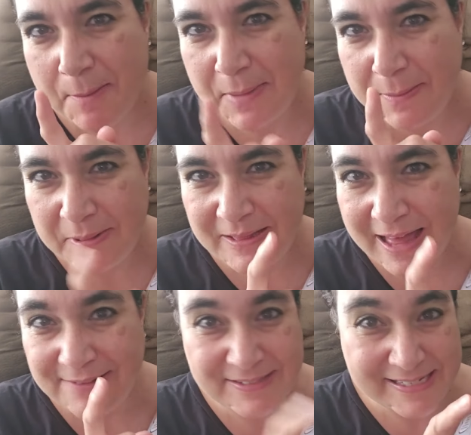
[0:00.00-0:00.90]
my baby
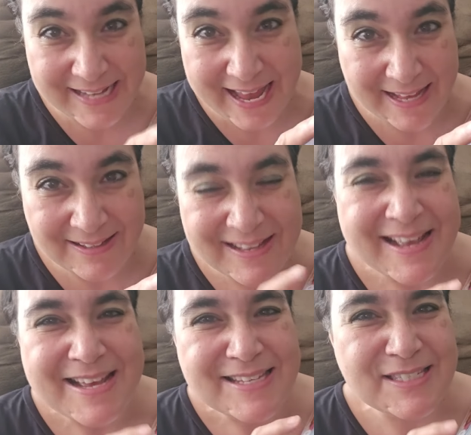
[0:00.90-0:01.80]
lad today.
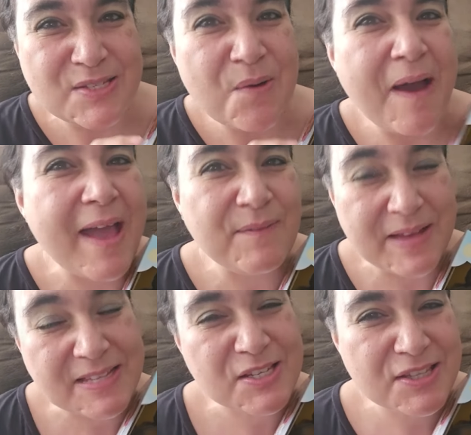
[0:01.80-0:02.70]
So I
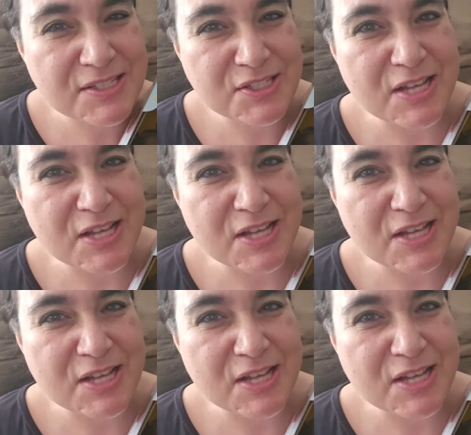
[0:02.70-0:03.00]
went to the